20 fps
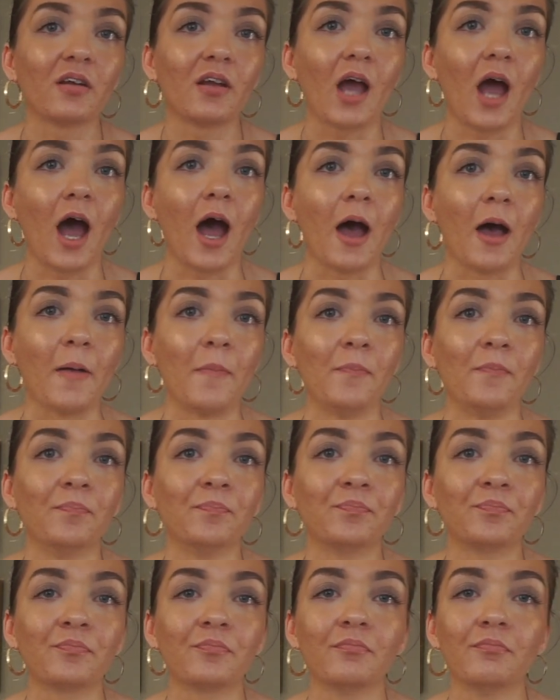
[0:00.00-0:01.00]

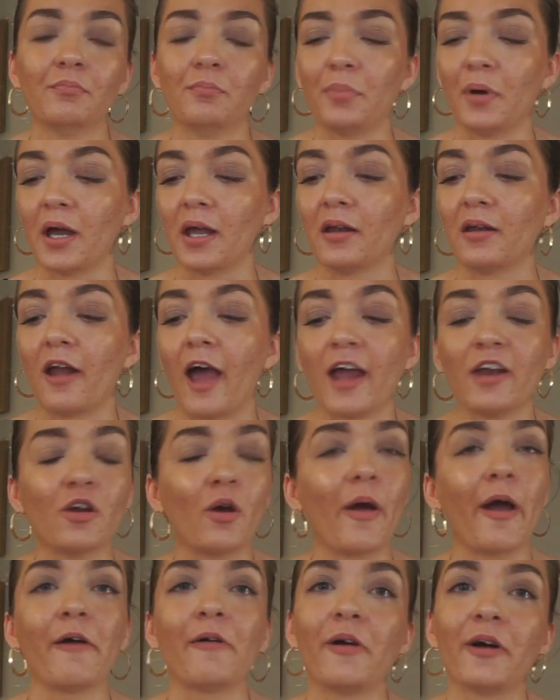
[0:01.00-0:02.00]
But I
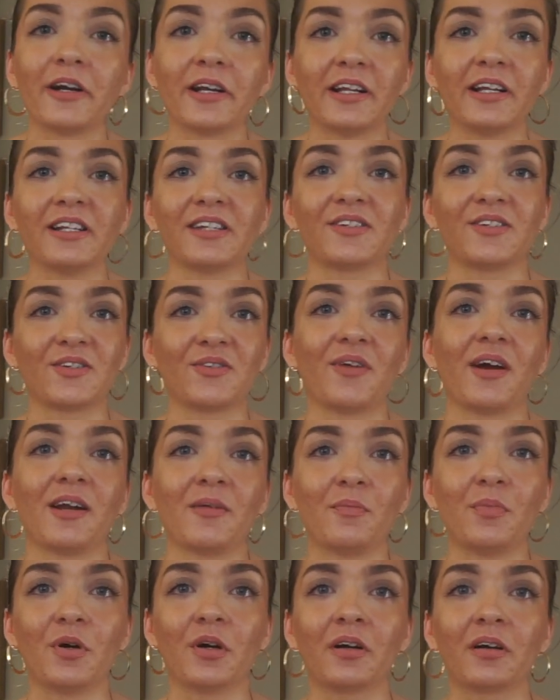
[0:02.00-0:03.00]
know how hard it is to write
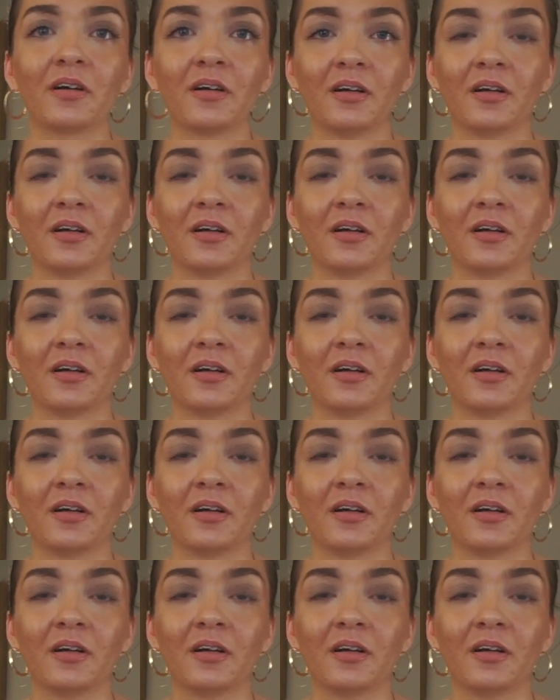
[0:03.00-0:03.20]
a book,